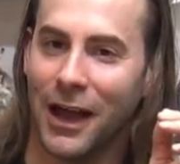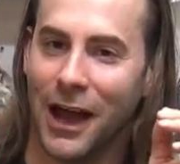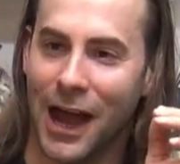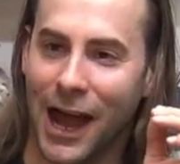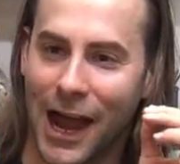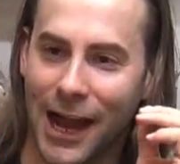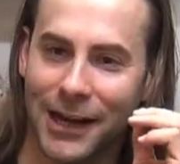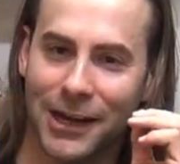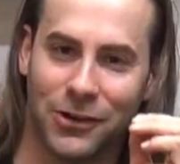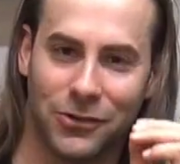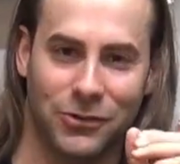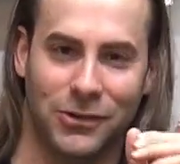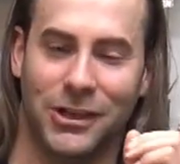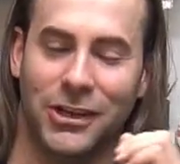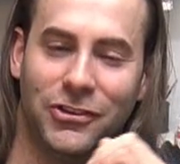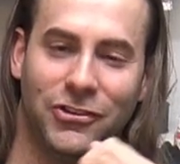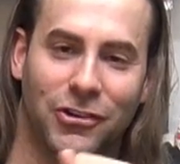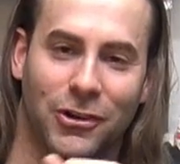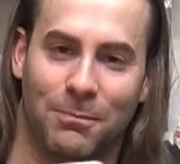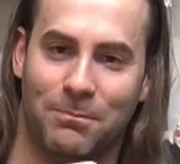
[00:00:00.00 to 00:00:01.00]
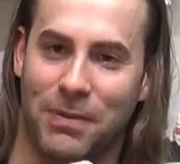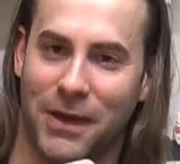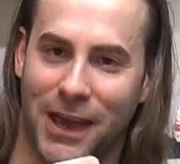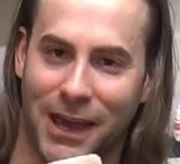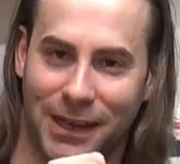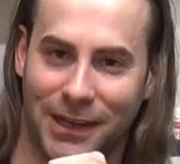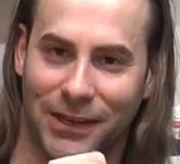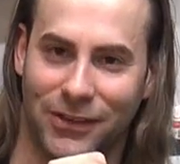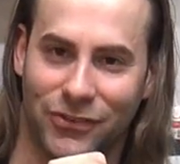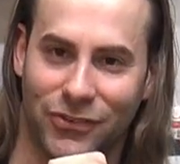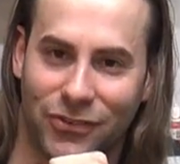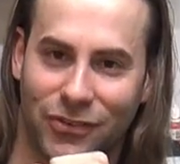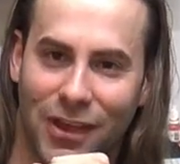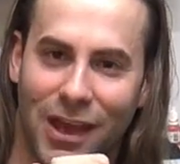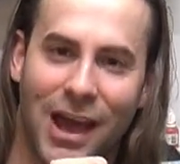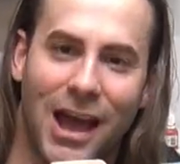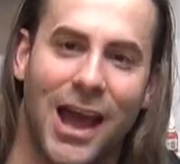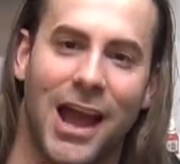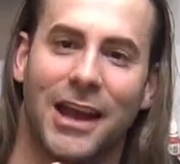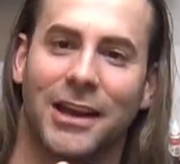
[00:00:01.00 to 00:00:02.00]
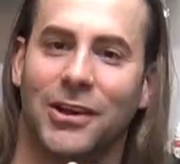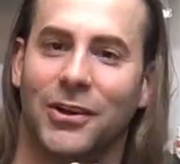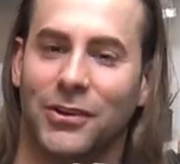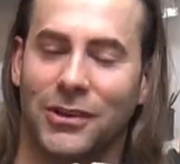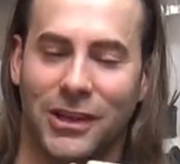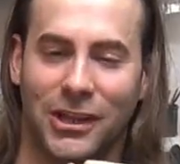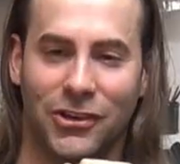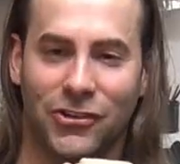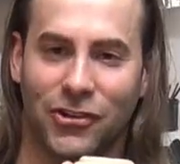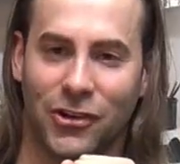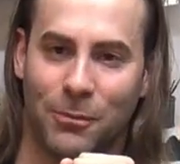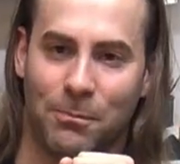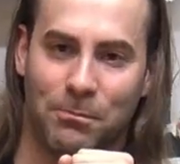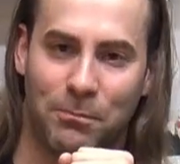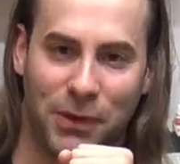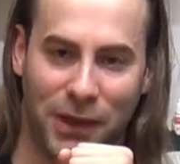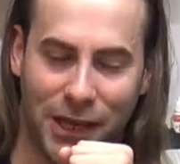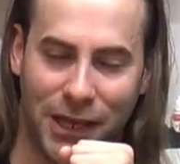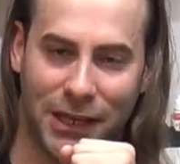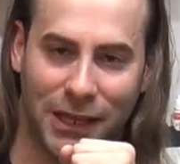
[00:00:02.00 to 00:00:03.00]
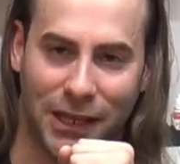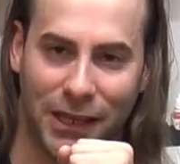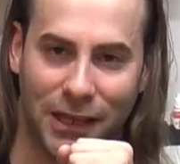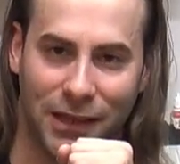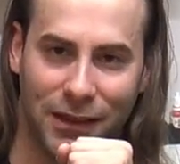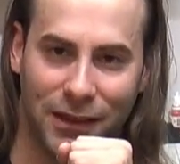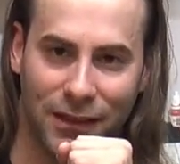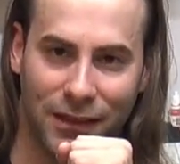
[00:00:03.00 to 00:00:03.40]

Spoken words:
I don't need your pennies. I don't need your pity.